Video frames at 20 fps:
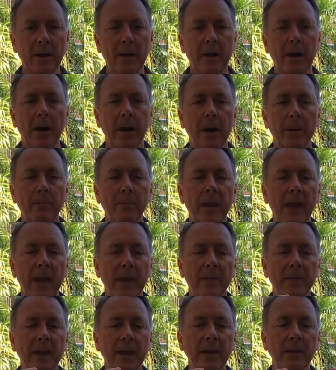
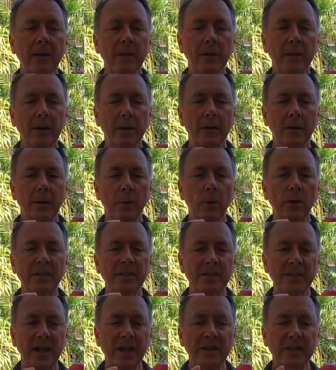And then
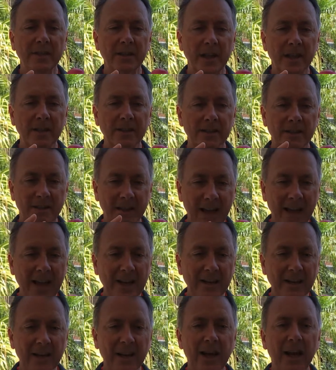once that does
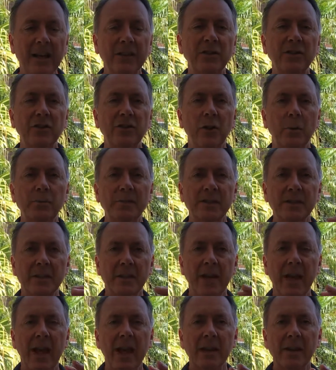that, it stops
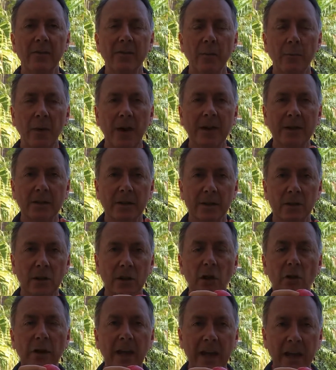any of the bait
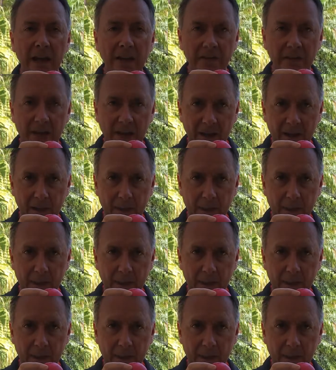clogging in there.